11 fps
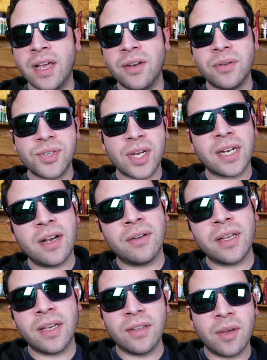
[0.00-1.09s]
and you can check it
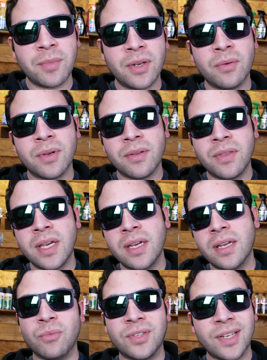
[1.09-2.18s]
out and let me know what you
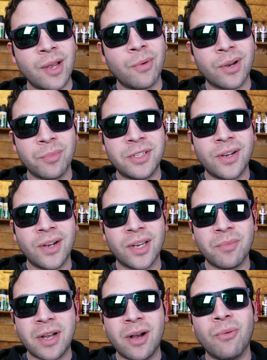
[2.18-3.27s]
think. Today we're going to be
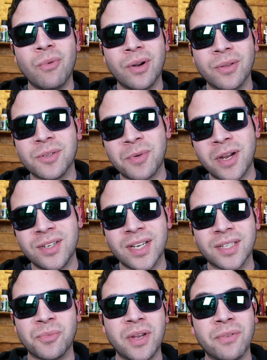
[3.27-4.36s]
talking about one of those
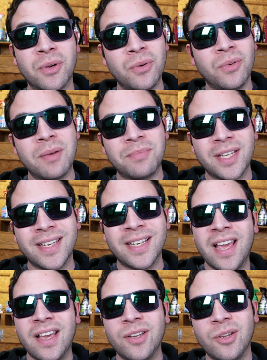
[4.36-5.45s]
projects. We have a cool update,
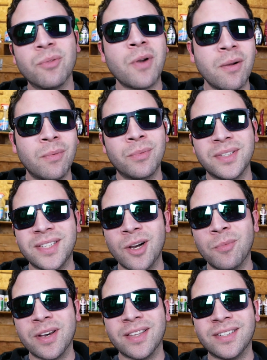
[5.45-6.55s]
and you could probably
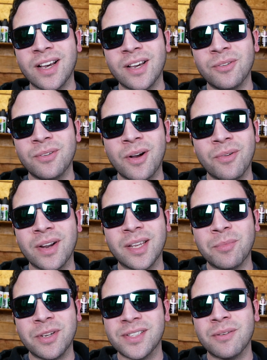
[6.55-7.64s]
tell by the title
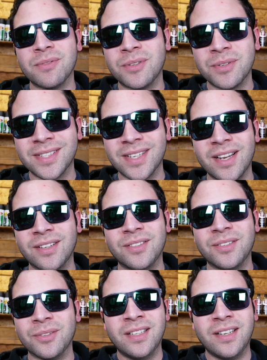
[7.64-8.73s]
already because I was too excited
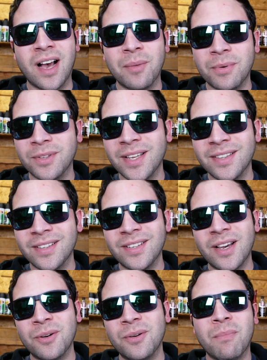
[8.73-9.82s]
to not put that in the
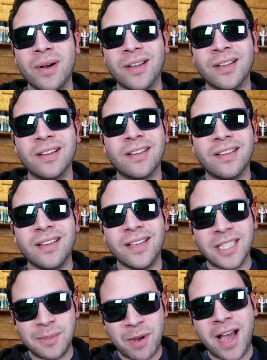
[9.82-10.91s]
title, but
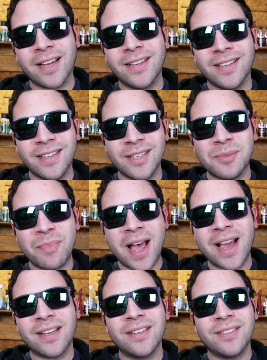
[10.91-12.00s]
it's back. It is
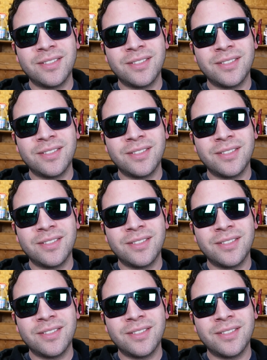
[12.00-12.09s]
back